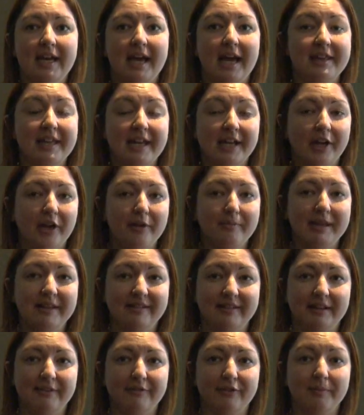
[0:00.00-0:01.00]
and then go
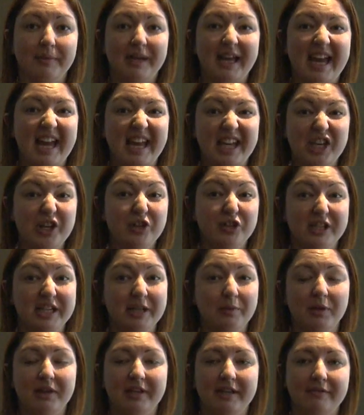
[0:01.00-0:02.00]
missing from care,
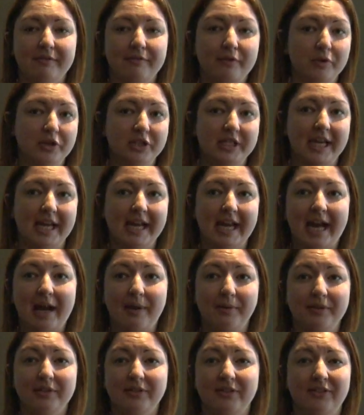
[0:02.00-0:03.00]
usually within 48
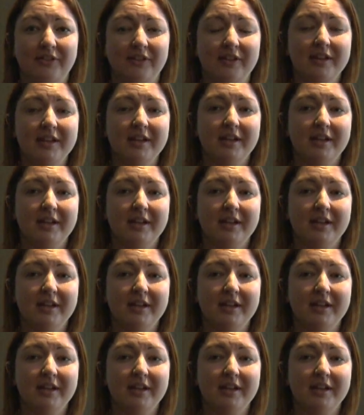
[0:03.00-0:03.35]
hours.